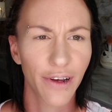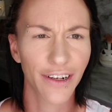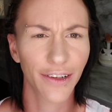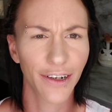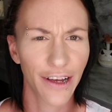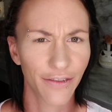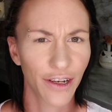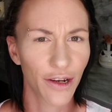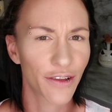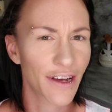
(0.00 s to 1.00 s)
have went a little
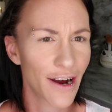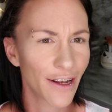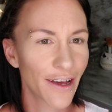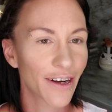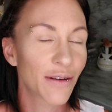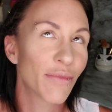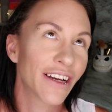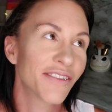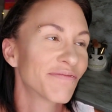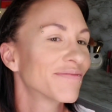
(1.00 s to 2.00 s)
heavy on the highlighter,
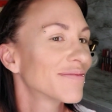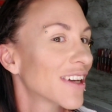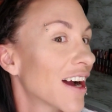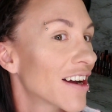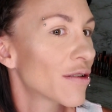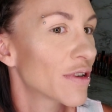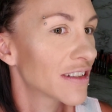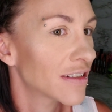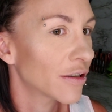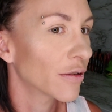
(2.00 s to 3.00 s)
but I
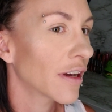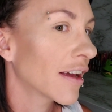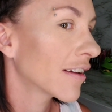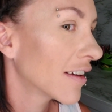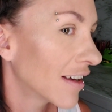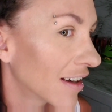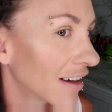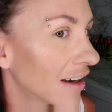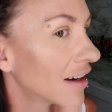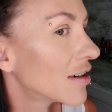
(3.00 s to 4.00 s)
always do.
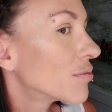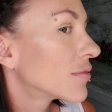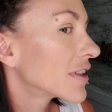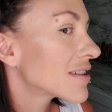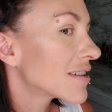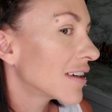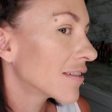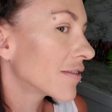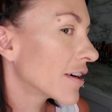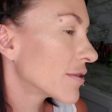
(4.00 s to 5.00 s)
Um, let's
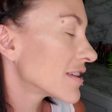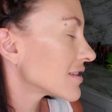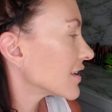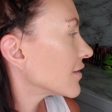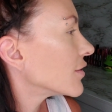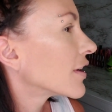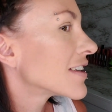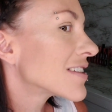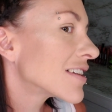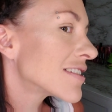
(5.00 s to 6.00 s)
see if I want to see if you
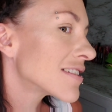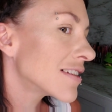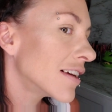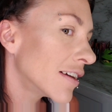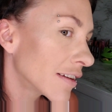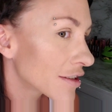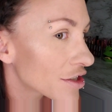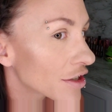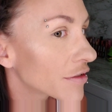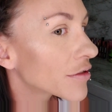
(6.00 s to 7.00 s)
guys can see the
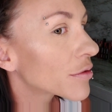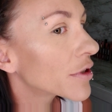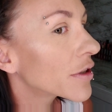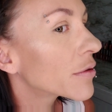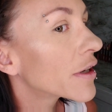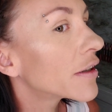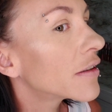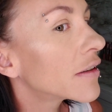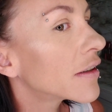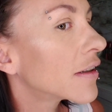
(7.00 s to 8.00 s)
shift really
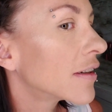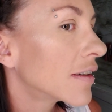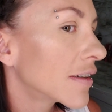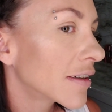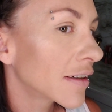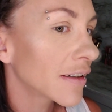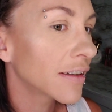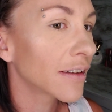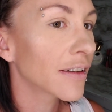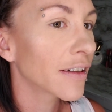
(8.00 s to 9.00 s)
well.
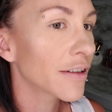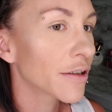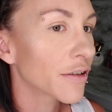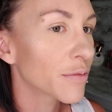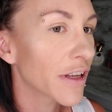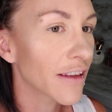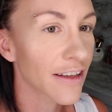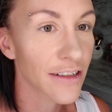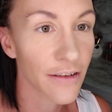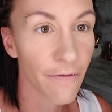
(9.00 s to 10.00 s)
I don't know if my
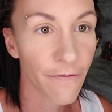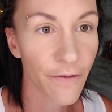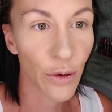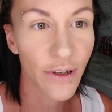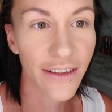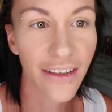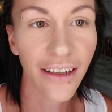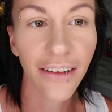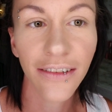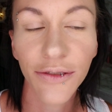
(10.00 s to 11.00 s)
thing is
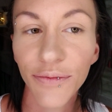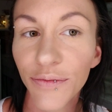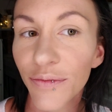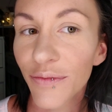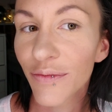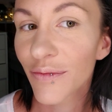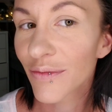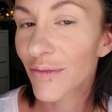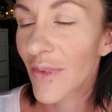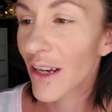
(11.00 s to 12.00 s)
focusing.
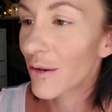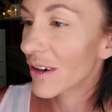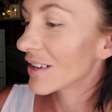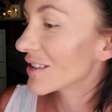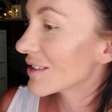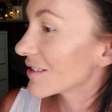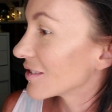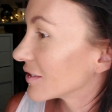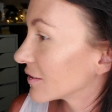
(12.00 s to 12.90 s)
Anyways,